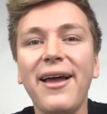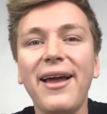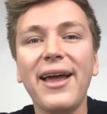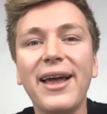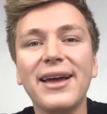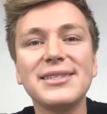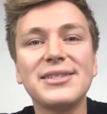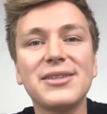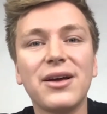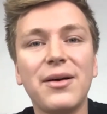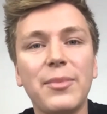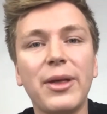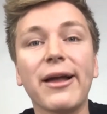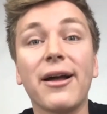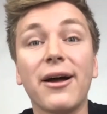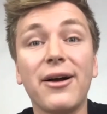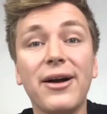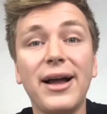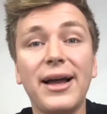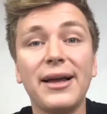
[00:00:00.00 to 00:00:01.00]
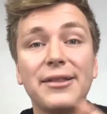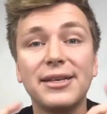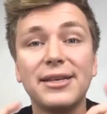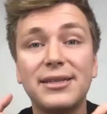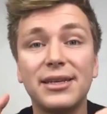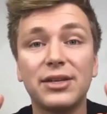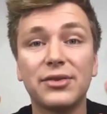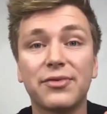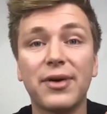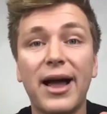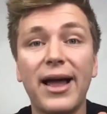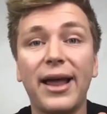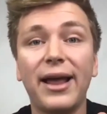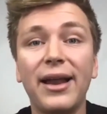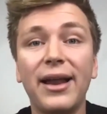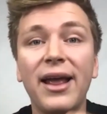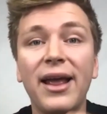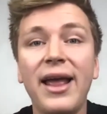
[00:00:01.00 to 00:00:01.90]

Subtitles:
And so I'm like, all right, this is right.